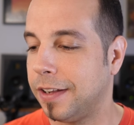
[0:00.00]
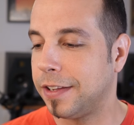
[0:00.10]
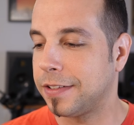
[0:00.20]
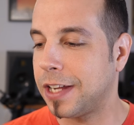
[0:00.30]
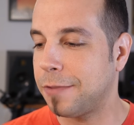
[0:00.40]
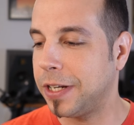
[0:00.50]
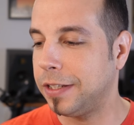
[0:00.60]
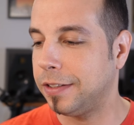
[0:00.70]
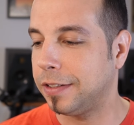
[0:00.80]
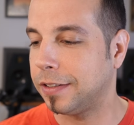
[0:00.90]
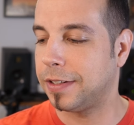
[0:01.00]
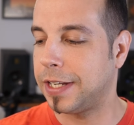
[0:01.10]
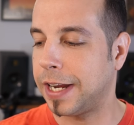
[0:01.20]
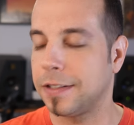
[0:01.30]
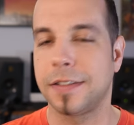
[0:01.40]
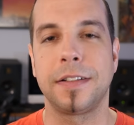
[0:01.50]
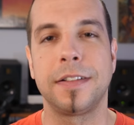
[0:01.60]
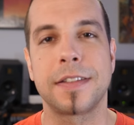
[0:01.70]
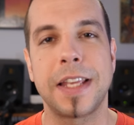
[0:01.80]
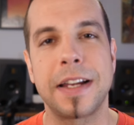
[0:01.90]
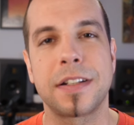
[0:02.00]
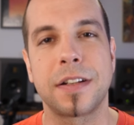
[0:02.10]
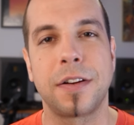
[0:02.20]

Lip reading: There's not many dancer slash